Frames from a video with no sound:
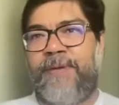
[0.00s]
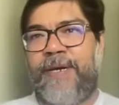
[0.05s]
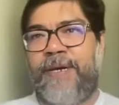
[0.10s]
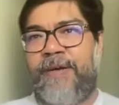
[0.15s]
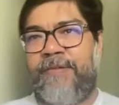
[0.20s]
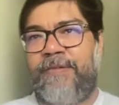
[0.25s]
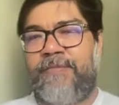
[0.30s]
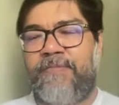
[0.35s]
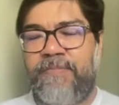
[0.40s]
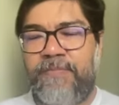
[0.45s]

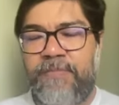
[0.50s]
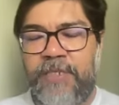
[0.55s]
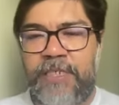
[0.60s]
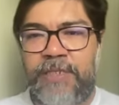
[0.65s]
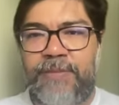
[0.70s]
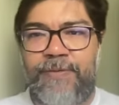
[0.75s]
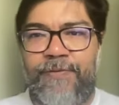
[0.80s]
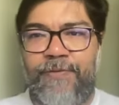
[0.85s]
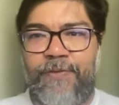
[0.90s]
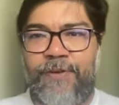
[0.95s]
about
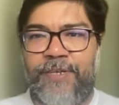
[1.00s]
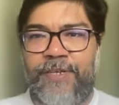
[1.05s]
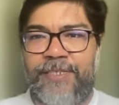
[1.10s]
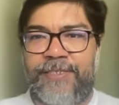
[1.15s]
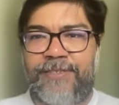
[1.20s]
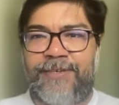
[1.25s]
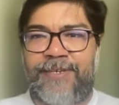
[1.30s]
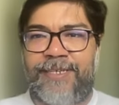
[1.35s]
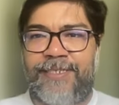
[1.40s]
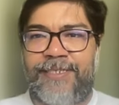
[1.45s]
just before
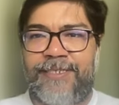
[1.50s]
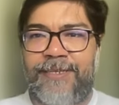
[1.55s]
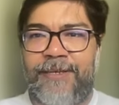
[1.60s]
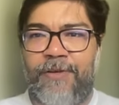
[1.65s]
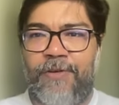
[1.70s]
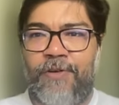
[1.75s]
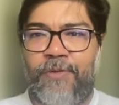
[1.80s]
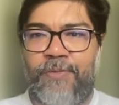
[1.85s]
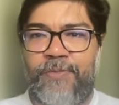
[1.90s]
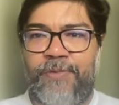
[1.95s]
his race,
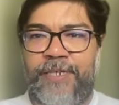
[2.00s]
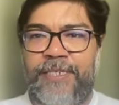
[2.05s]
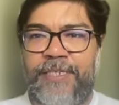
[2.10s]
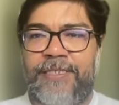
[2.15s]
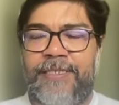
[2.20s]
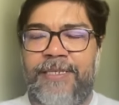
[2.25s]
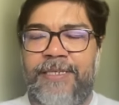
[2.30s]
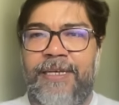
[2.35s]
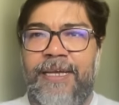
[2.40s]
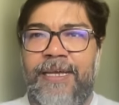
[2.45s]
home
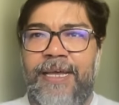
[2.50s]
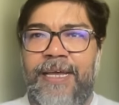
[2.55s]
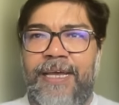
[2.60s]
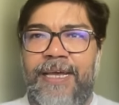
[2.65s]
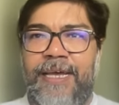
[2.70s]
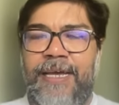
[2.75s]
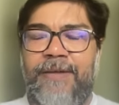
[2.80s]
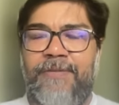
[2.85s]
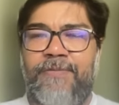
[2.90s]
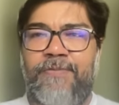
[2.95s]
race.
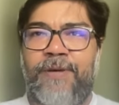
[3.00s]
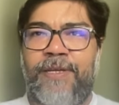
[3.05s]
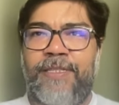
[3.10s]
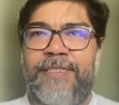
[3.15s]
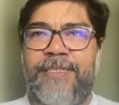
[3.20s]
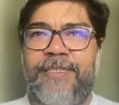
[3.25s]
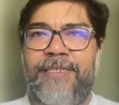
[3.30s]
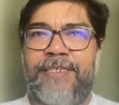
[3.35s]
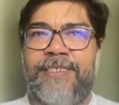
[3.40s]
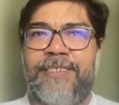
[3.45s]
And one
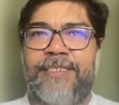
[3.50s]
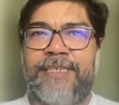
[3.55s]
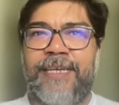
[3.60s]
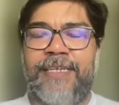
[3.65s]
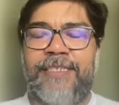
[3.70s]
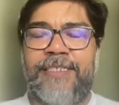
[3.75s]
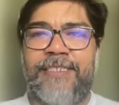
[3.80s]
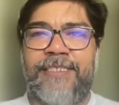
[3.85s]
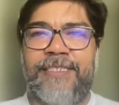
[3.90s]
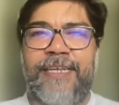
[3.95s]
thing
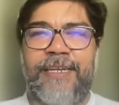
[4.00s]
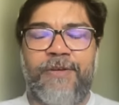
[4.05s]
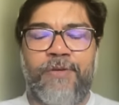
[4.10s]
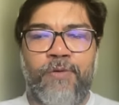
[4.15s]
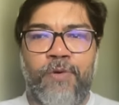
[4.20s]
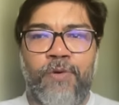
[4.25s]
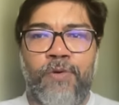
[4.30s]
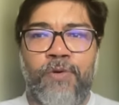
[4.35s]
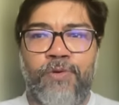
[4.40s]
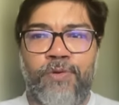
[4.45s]
discussed is that
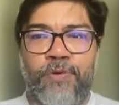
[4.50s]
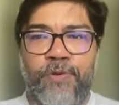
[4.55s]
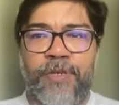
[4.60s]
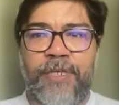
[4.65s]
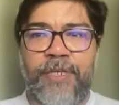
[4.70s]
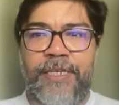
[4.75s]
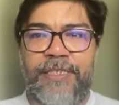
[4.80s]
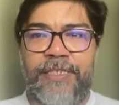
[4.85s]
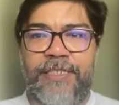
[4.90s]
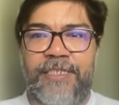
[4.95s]
no
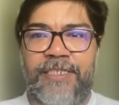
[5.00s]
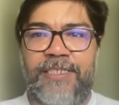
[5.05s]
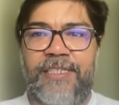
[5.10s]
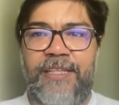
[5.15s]
rookies. This